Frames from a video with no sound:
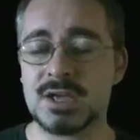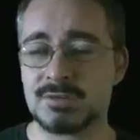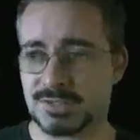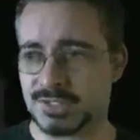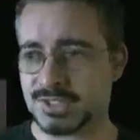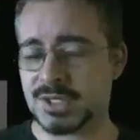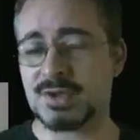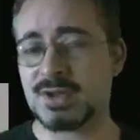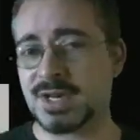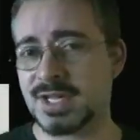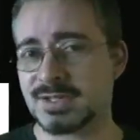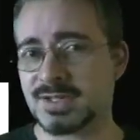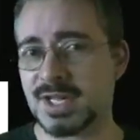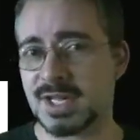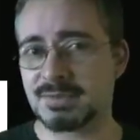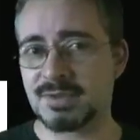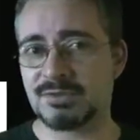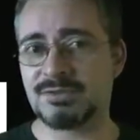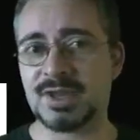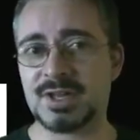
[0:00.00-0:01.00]
For Sony, it's
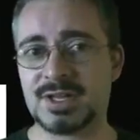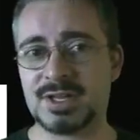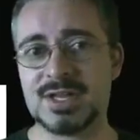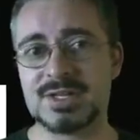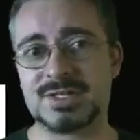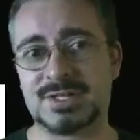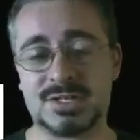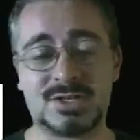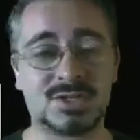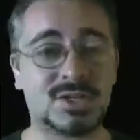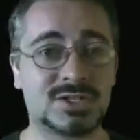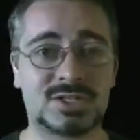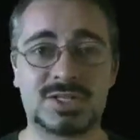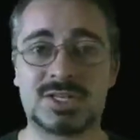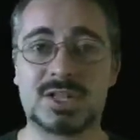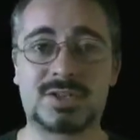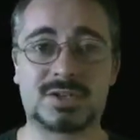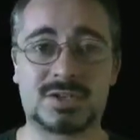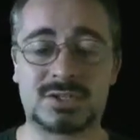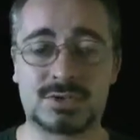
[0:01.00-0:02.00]
going to be fairly easy. It's just
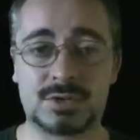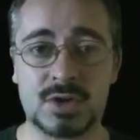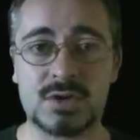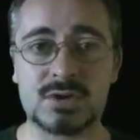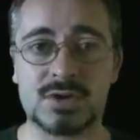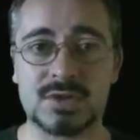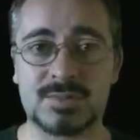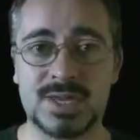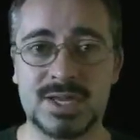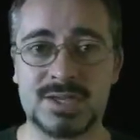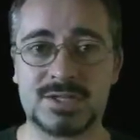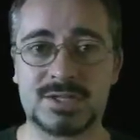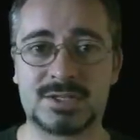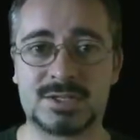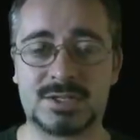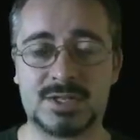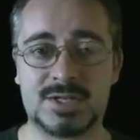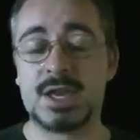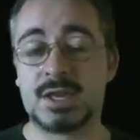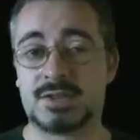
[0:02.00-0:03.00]
another controller,
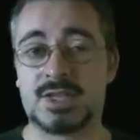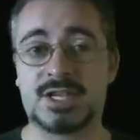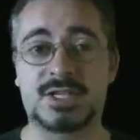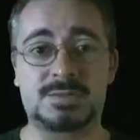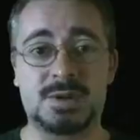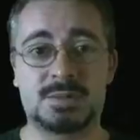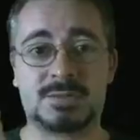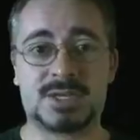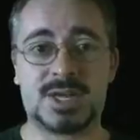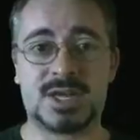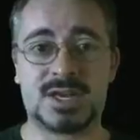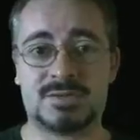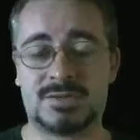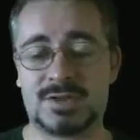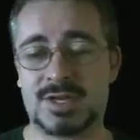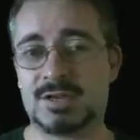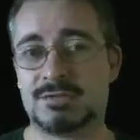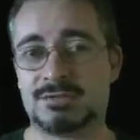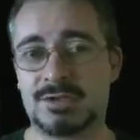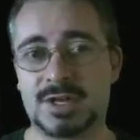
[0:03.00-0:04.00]
basically. That's probably going to
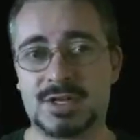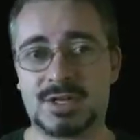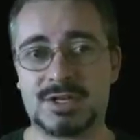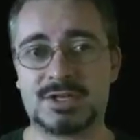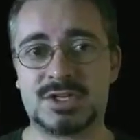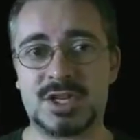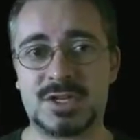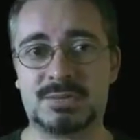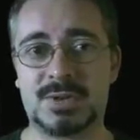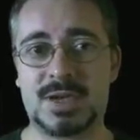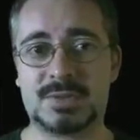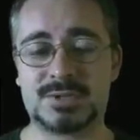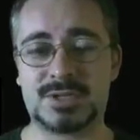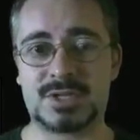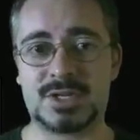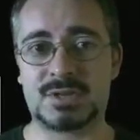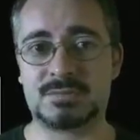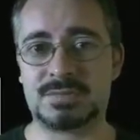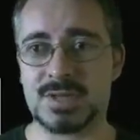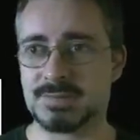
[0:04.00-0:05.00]
be a fairly cheap
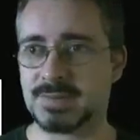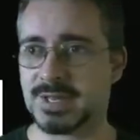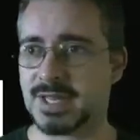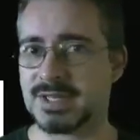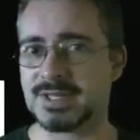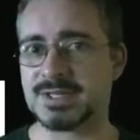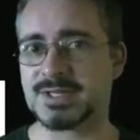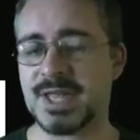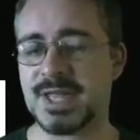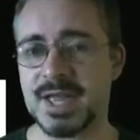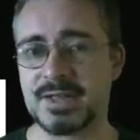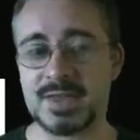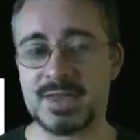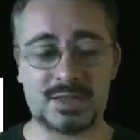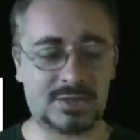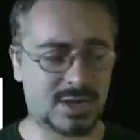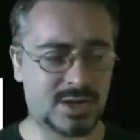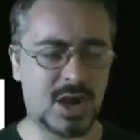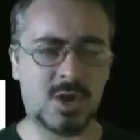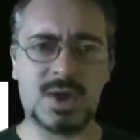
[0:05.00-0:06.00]
option, and people understand
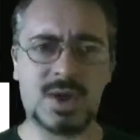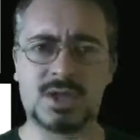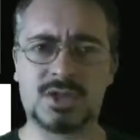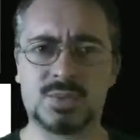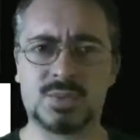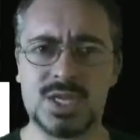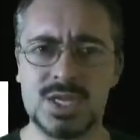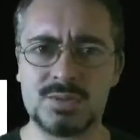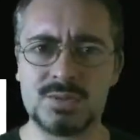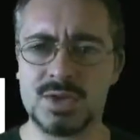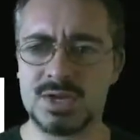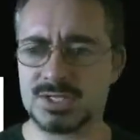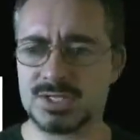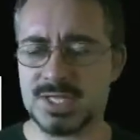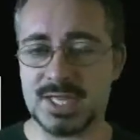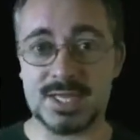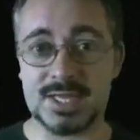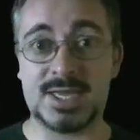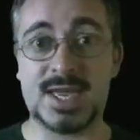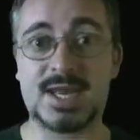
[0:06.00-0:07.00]
that. They know how the Wii
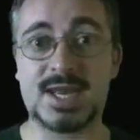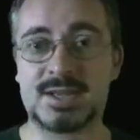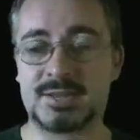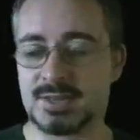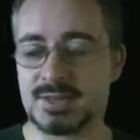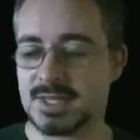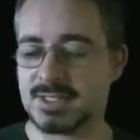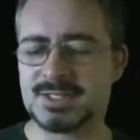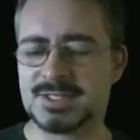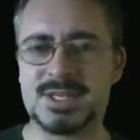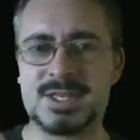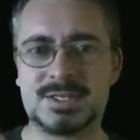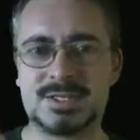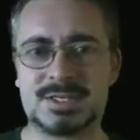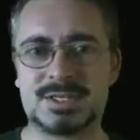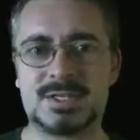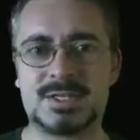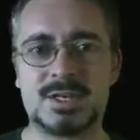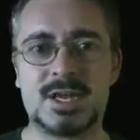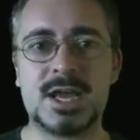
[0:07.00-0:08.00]
works. They get it. It's
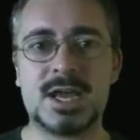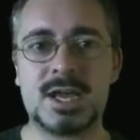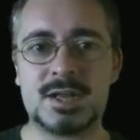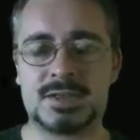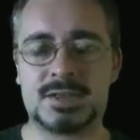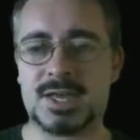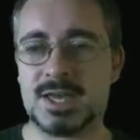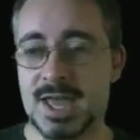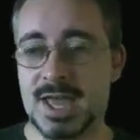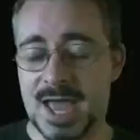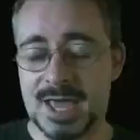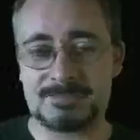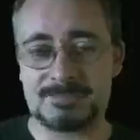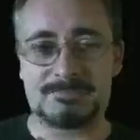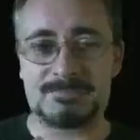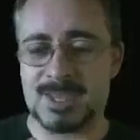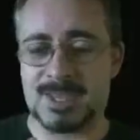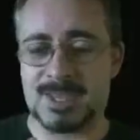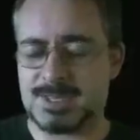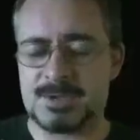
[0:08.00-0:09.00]
instant. They
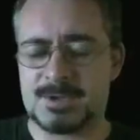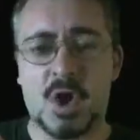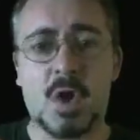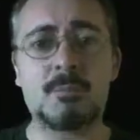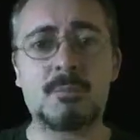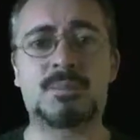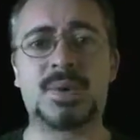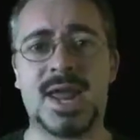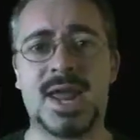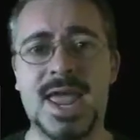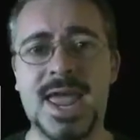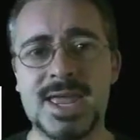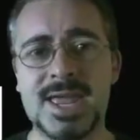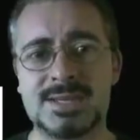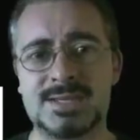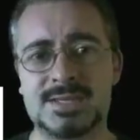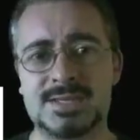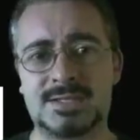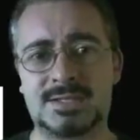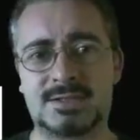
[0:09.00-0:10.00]

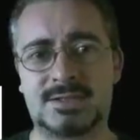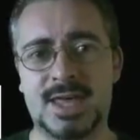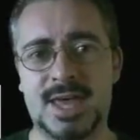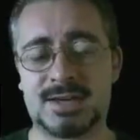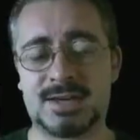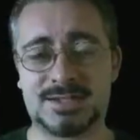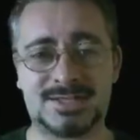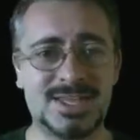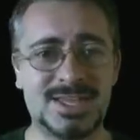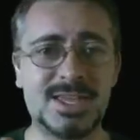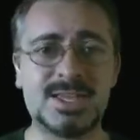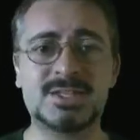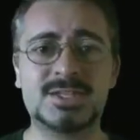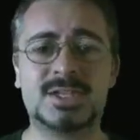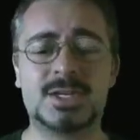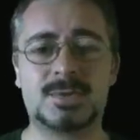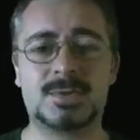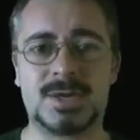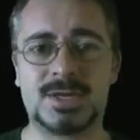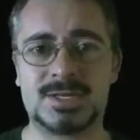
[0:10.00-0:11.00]
comprehend that. It's
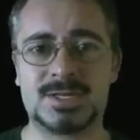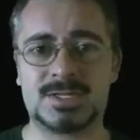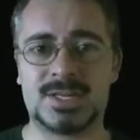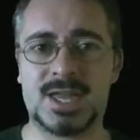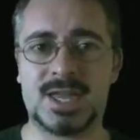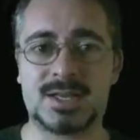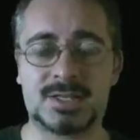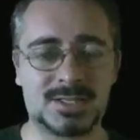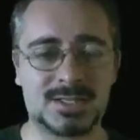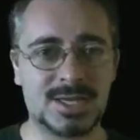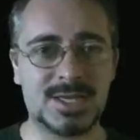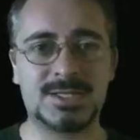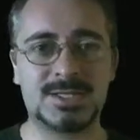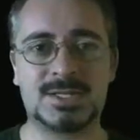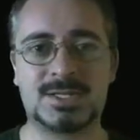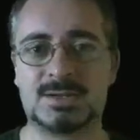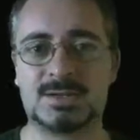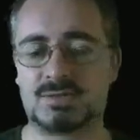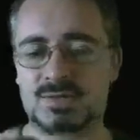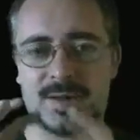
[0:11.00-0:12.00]
easy to understand. It's
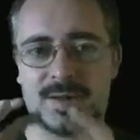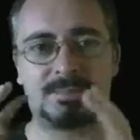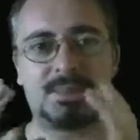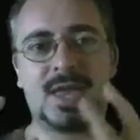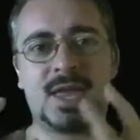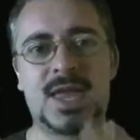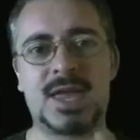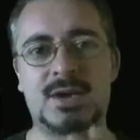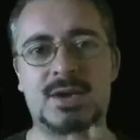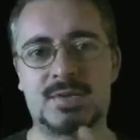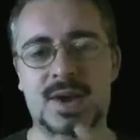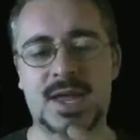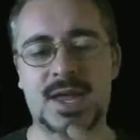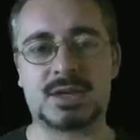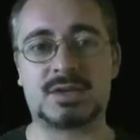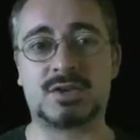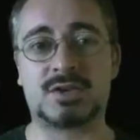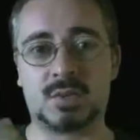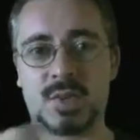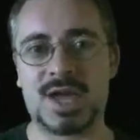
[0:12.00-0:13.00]
easy to wrap your head
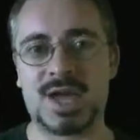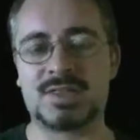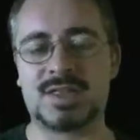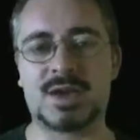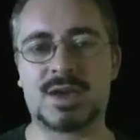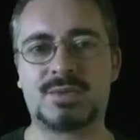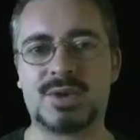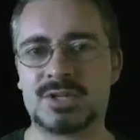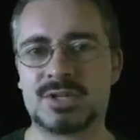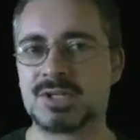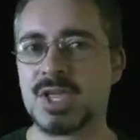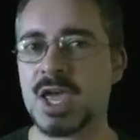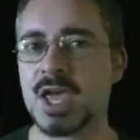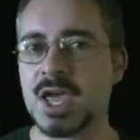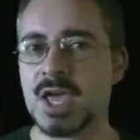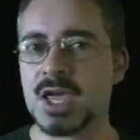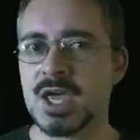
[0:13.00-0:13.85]
around the way that works.